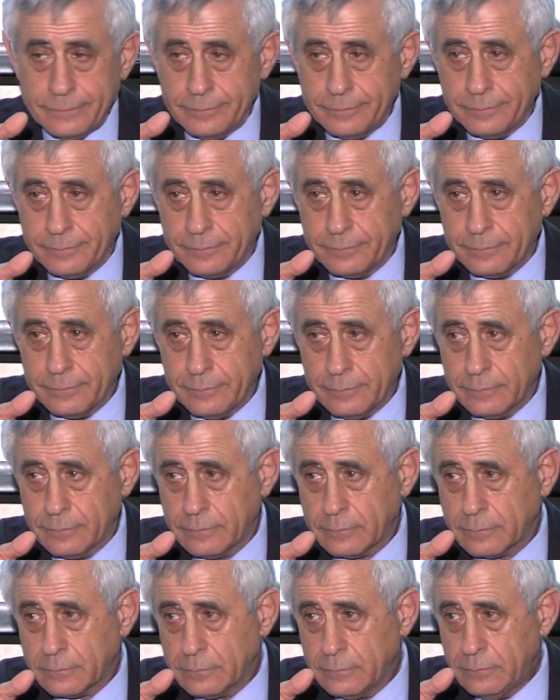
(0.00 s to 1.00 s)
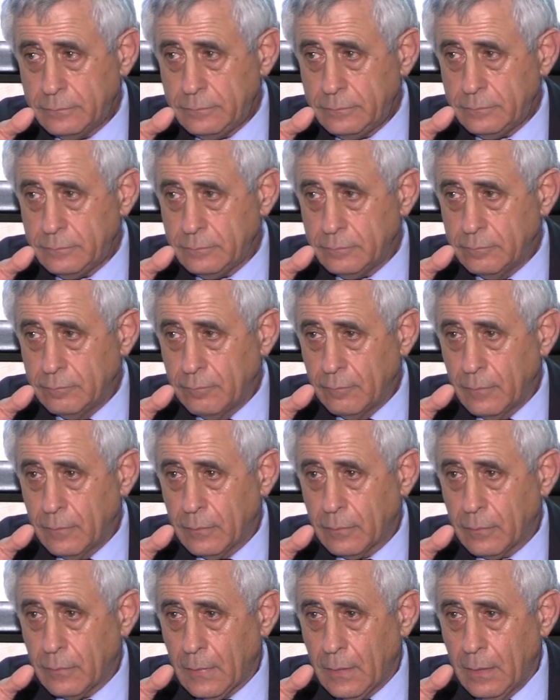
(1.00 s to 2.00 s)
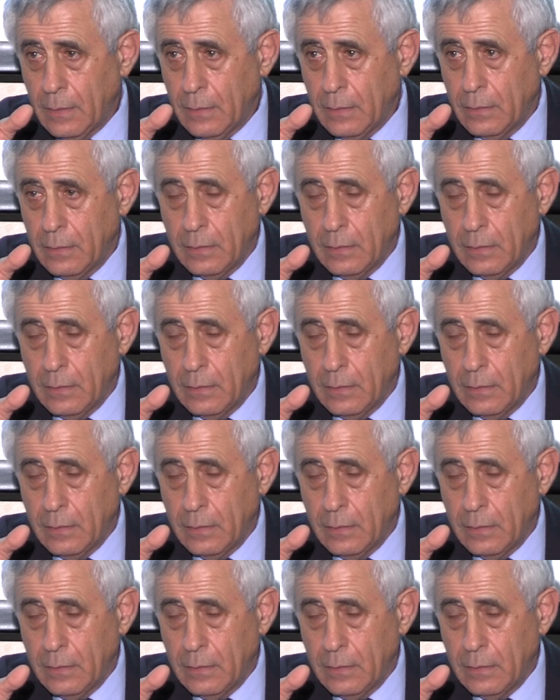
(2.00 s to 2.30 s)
Nobody speaks.